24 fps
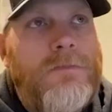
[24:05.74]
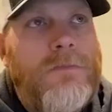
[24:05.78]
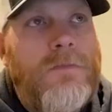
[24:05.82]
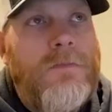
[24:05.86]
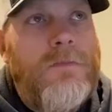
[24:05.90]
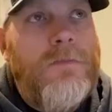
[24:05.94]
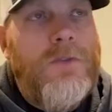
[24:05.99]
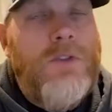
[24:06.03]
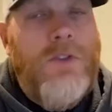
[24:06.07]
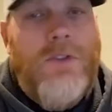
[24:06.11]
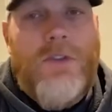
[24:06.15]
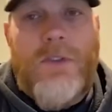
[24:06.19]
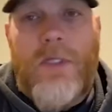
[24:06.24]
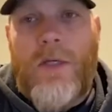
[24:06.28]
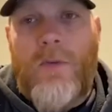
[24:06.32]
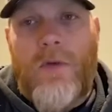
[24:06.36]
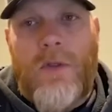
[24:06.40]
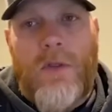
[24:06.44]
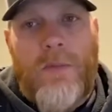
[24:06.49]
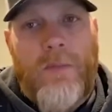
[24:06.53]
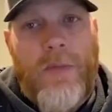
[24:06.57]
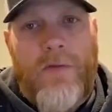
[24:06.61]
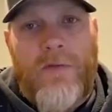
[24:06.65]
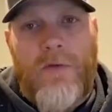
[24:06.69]
Just like
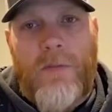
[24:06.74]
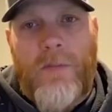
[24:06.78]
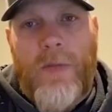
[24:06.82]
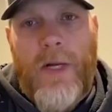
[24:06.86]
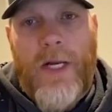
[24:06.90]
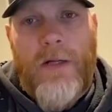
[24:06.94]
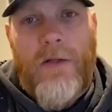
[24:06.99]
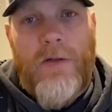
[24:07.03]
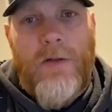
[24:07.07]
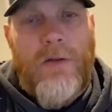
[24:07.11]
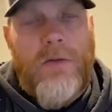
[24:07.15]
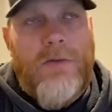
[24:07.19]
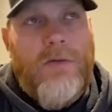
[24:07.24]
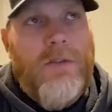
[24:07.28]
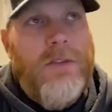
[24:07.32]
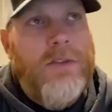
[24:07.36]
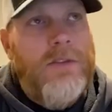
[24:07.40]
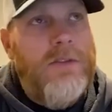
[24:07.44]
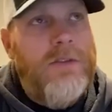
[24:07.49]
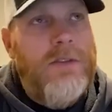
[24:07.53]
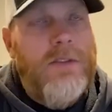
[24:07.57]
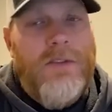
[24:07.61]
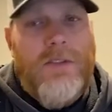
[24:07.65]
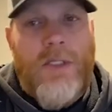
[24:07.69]
with a paver patio,
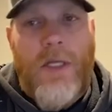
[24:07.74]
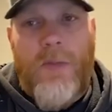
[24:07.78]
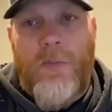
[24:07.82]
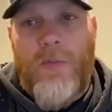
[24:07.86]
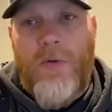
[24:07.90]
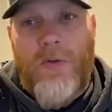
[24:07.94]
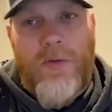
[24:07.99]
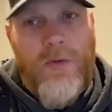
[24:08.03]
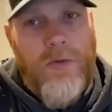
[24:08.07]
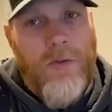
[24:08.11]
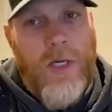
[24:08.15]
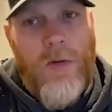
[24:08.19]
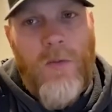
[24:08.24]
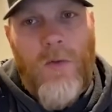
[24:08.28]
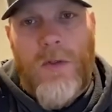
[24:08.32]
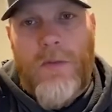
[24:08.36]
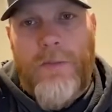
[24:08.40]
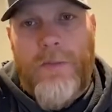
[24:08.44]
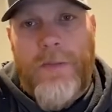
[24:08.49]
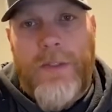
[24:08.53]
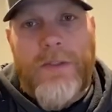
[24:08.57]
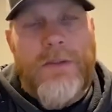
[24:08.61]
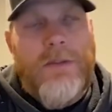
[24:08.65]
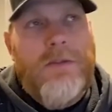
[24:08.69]
this is a step you do not want
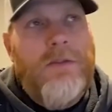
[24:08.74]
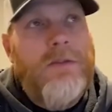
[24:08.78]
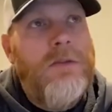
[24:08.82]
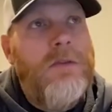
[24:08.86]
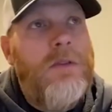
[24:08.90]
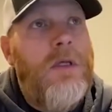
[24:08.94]
to miss.